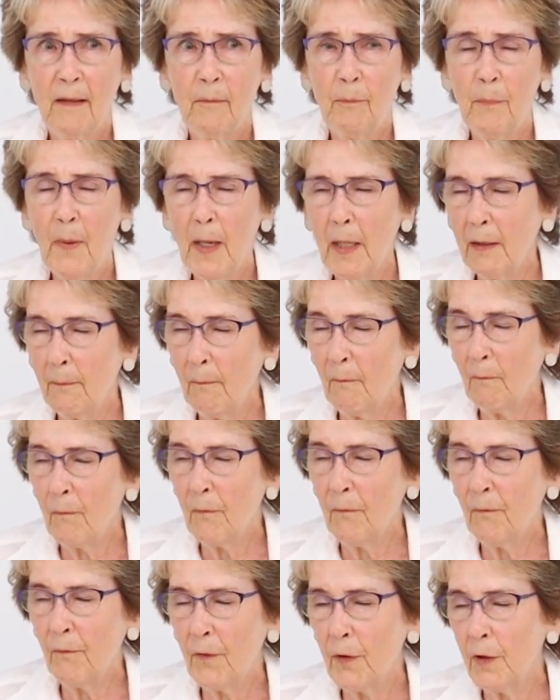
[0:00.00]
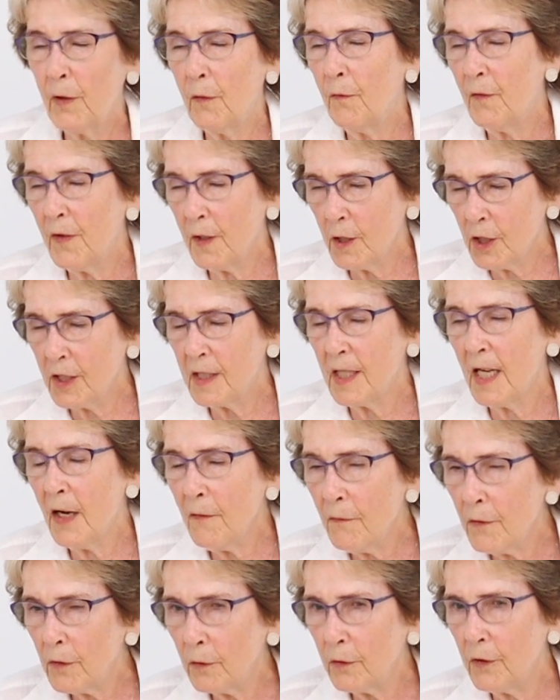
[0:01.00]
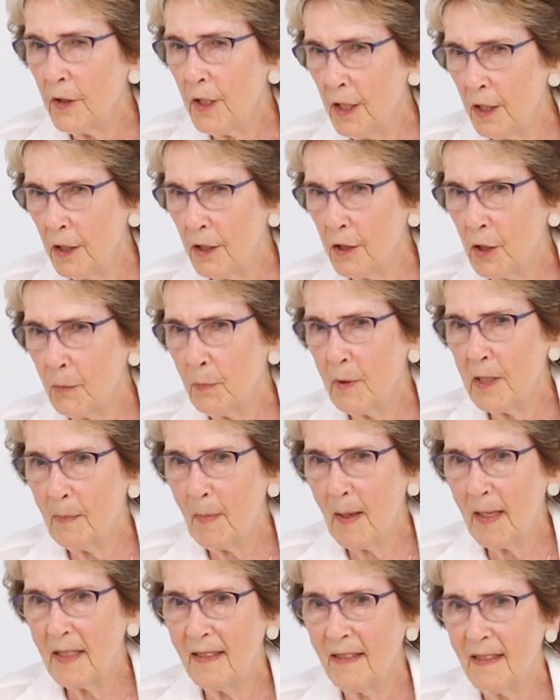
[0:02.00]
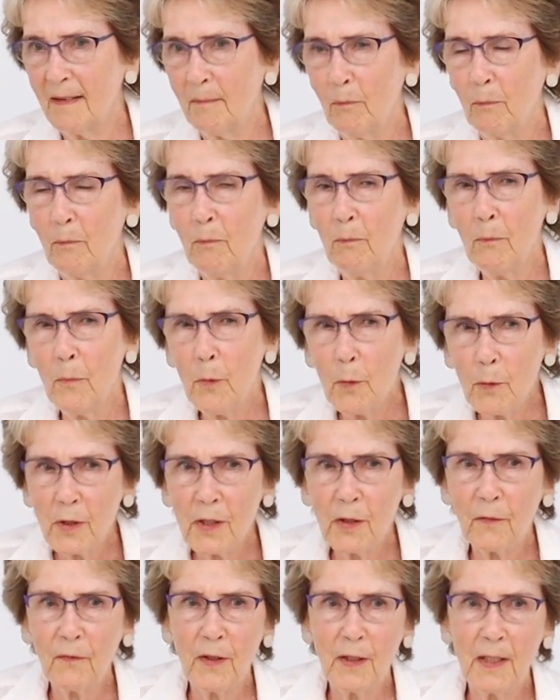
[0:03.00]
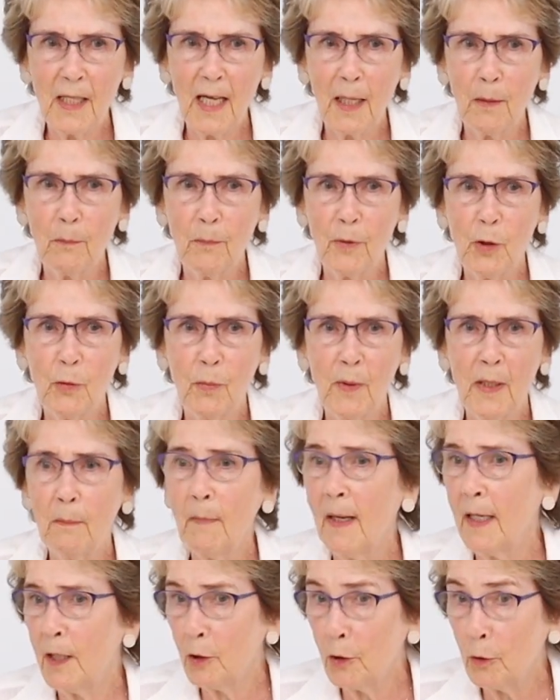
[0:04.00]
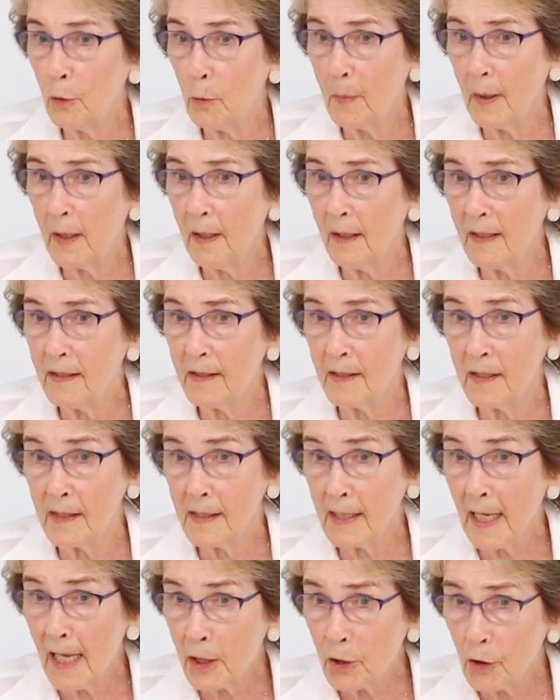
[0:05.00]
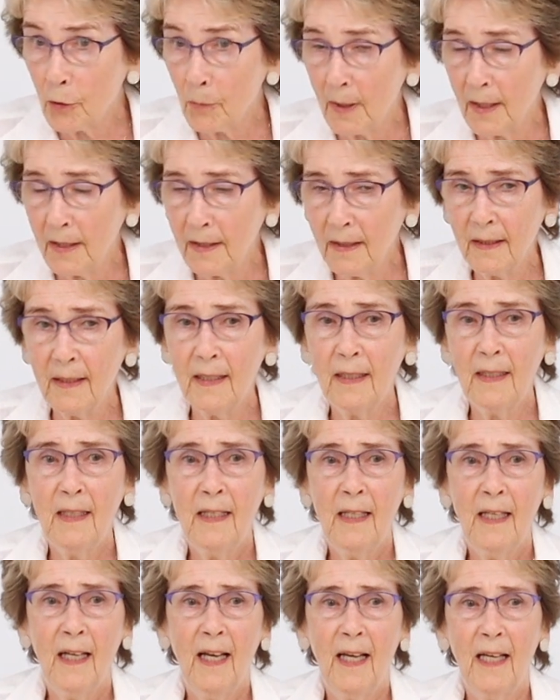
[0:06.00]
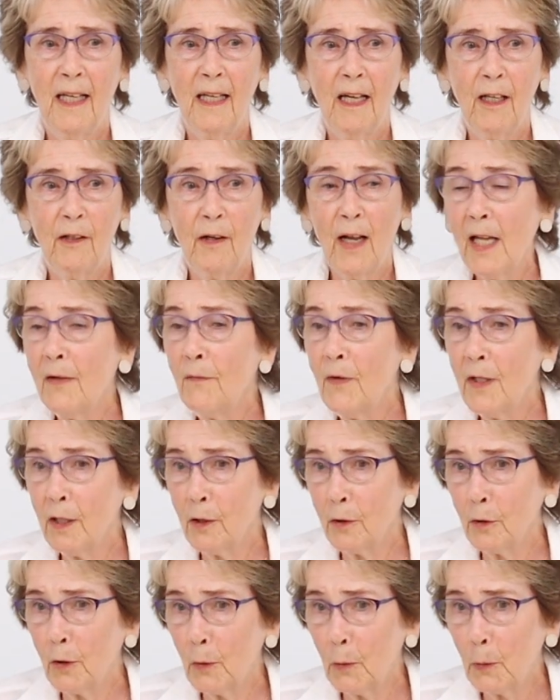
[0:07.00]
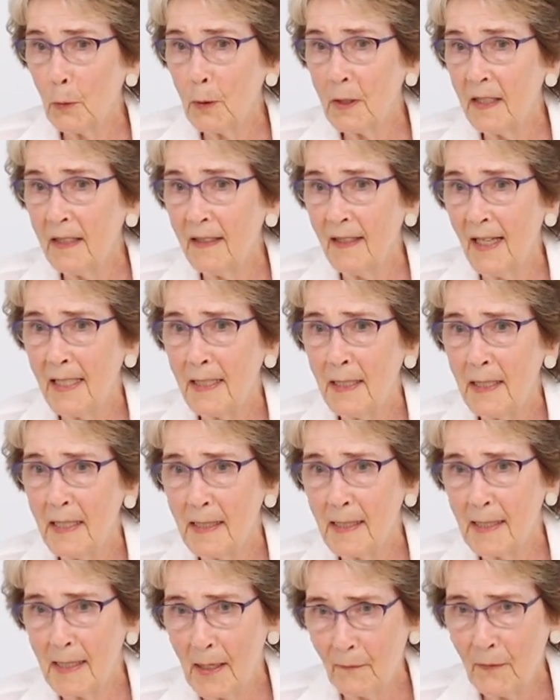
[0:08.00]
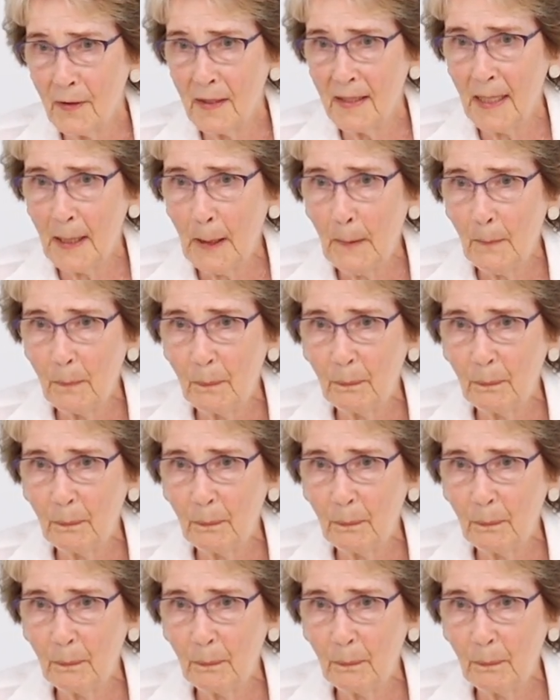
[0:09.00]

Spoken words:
but for the first several years we spent most of the time between Manitoba and Saskatchewan, arriving in Kelowna in 1970.